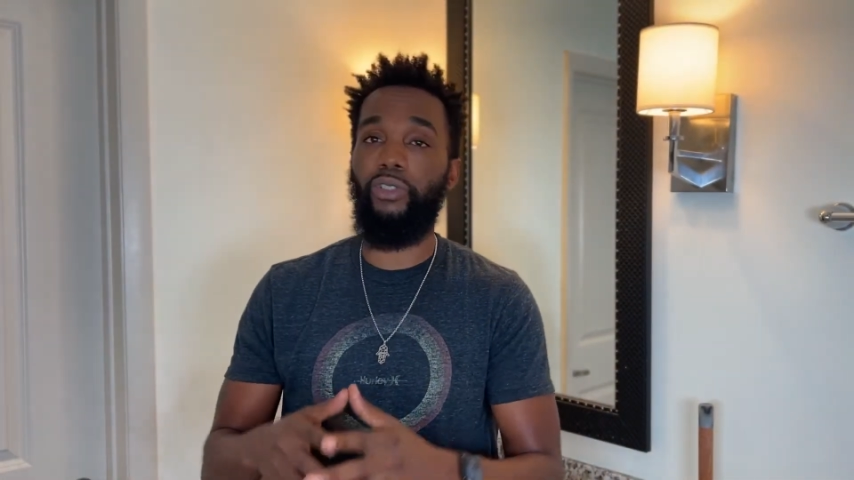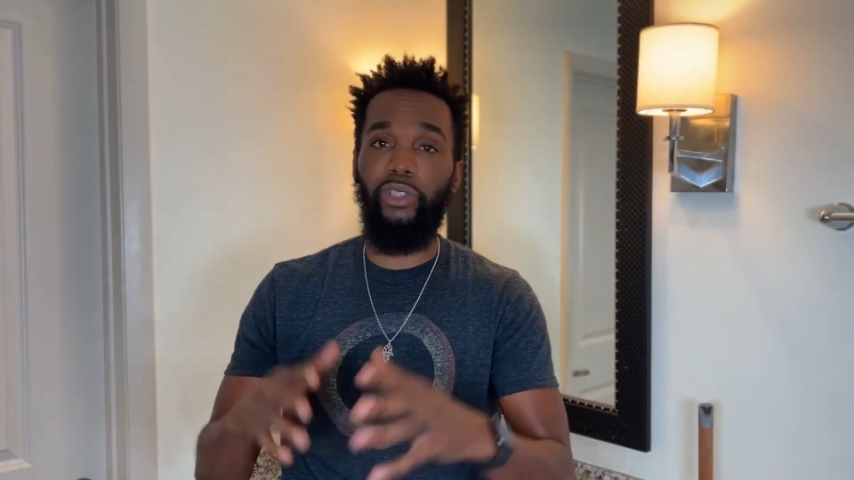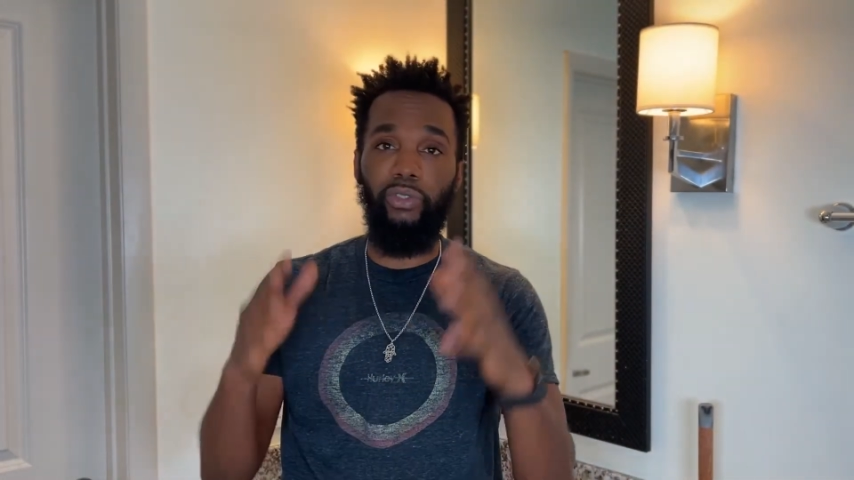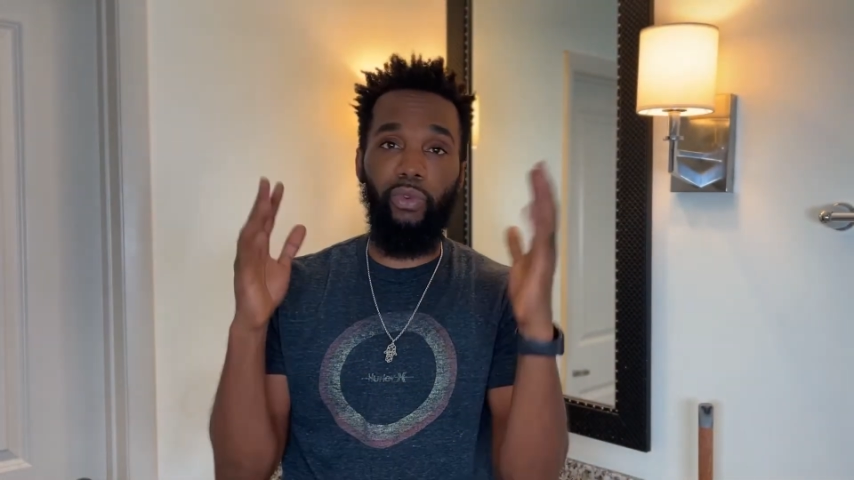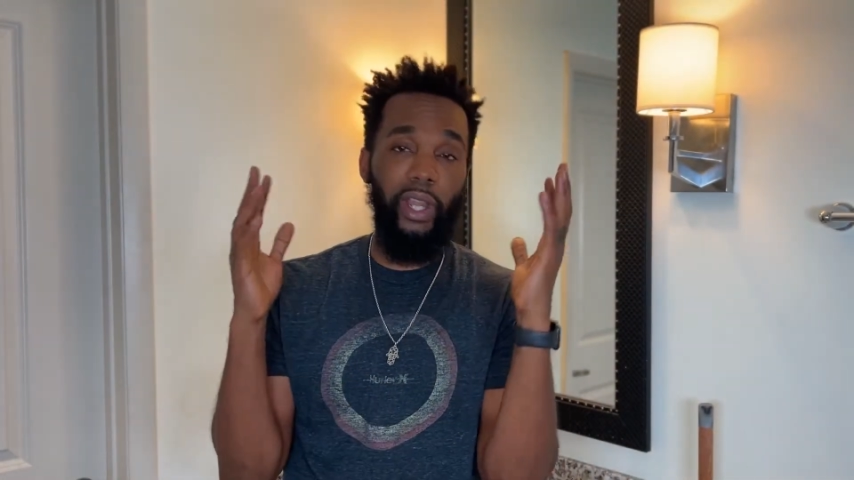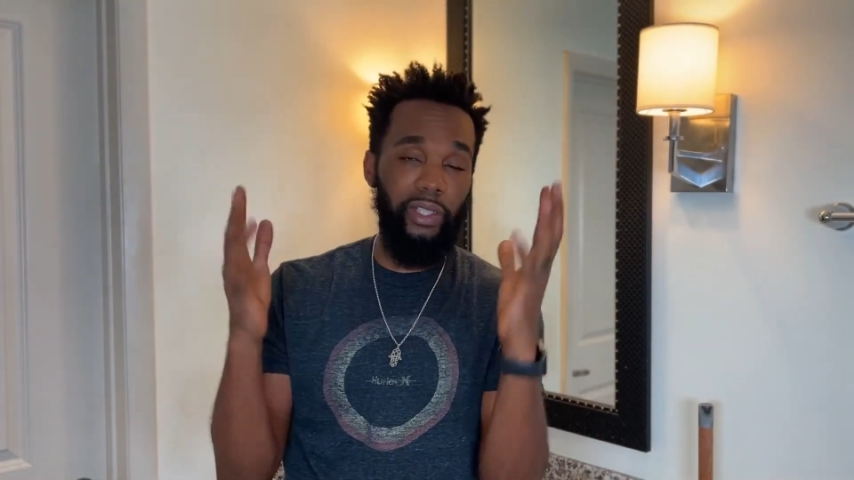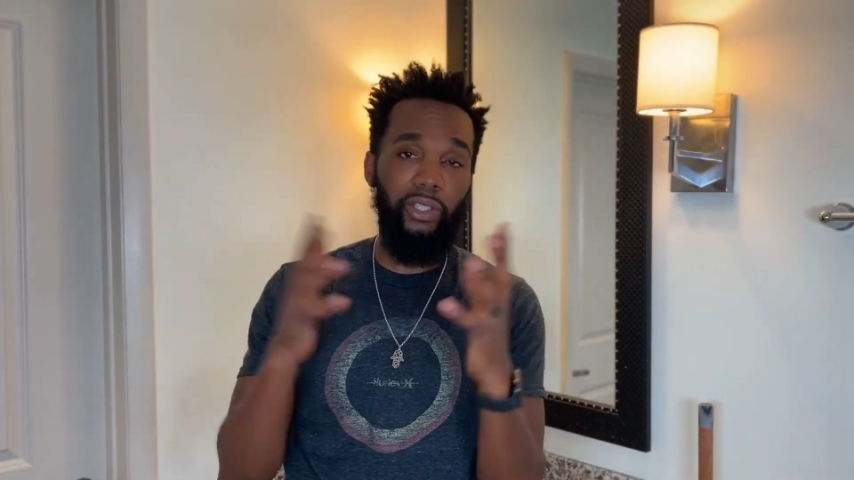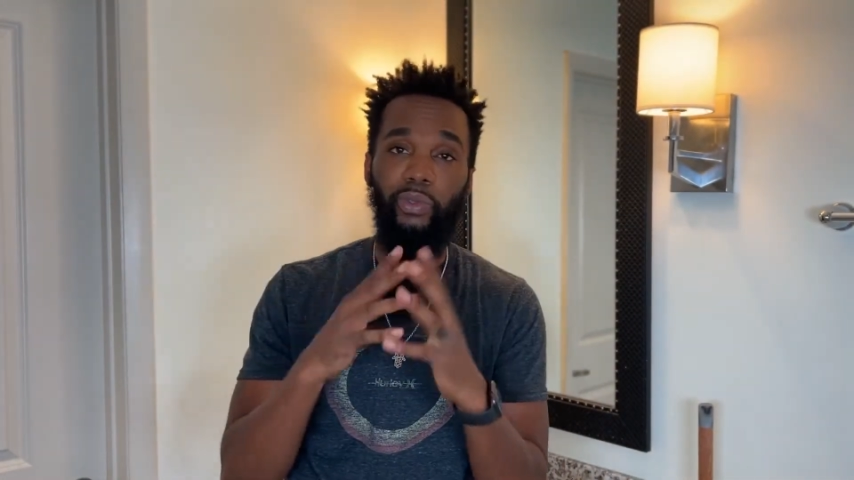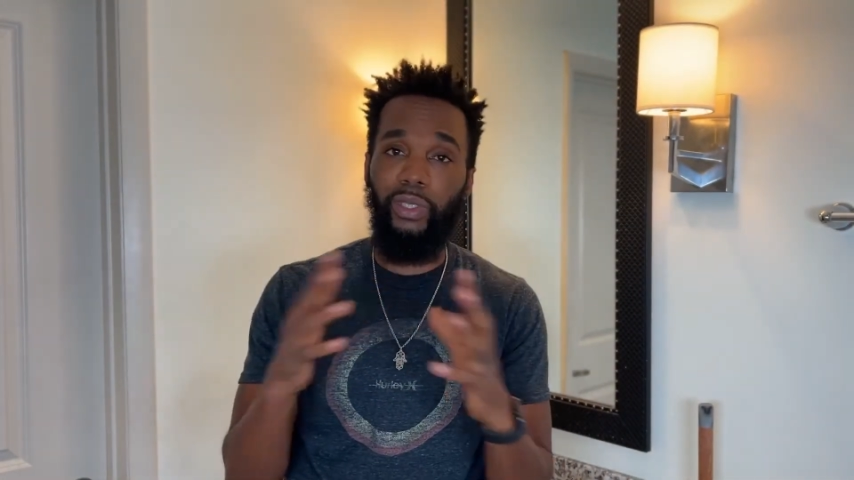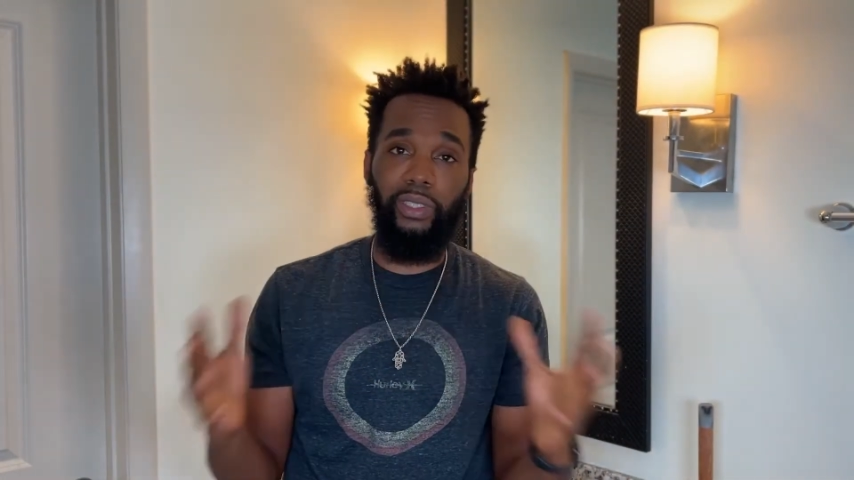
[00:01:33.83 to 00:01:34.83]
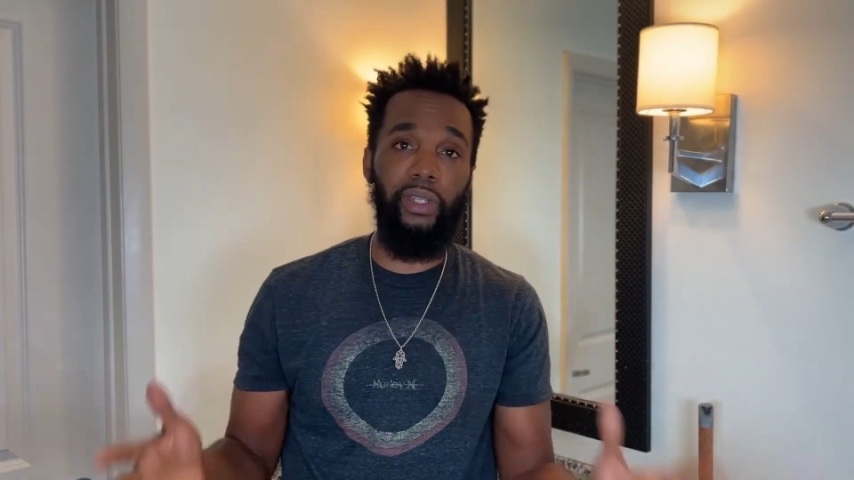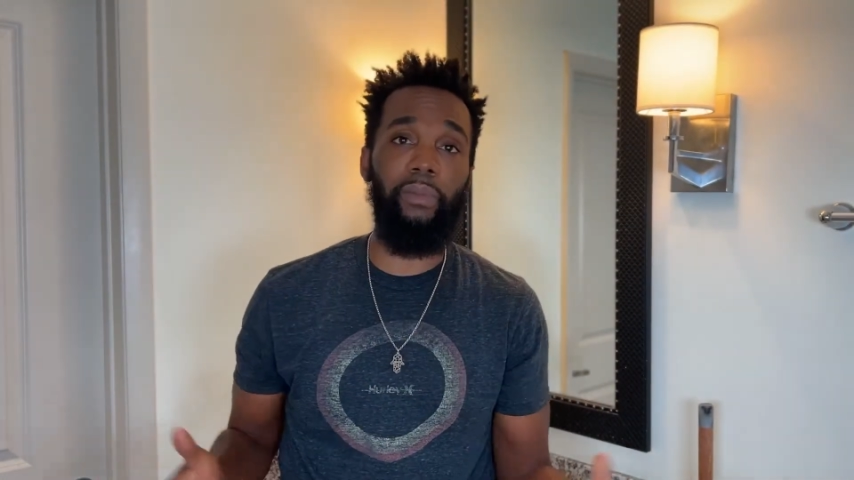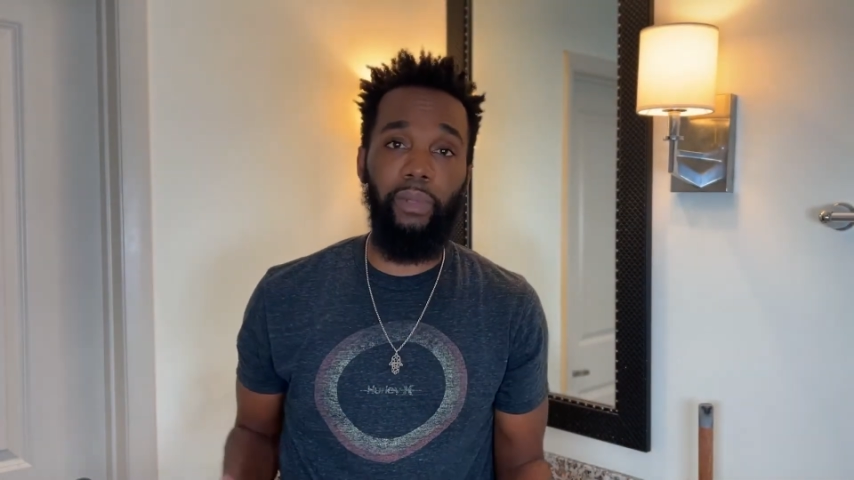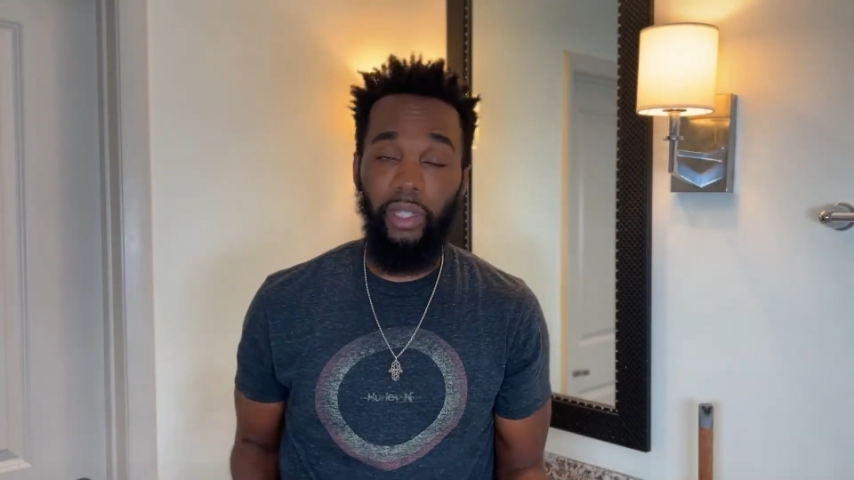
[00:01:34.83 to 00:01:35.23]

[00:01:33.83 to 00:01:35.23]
just rock the twisted up